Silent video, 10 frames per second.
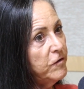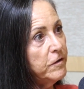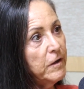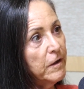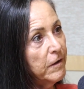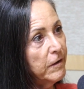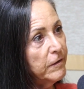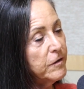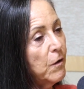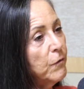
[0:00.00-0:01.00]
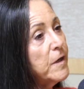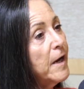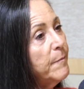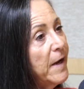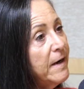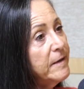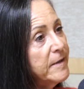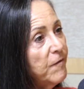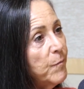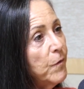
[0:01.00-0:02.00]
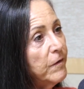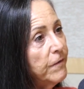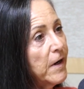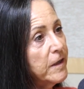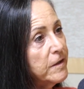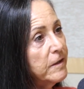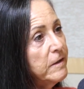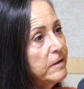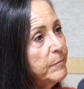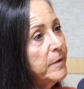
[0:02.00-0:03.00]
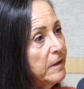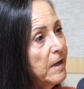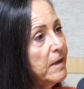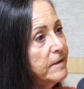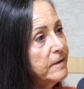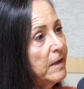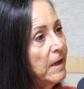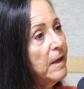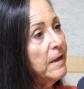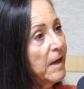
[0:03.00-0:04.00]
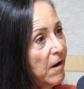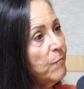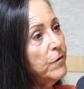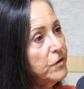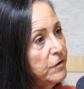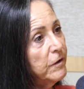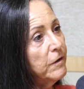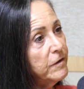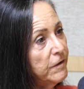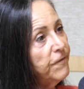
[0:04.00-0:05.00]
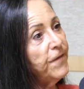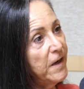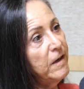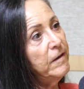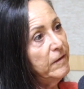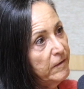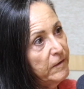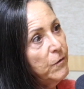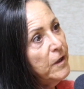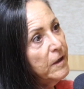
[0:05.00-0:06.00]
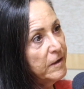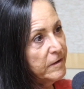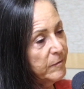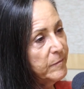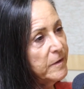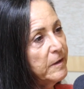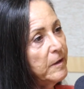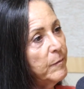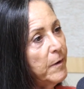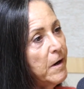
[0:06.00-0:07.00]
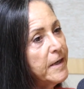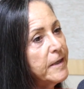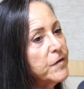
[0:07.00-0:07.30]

Sugar. Sugar. So diabetics have more infections because they have more sugar to feed little organisms in their body.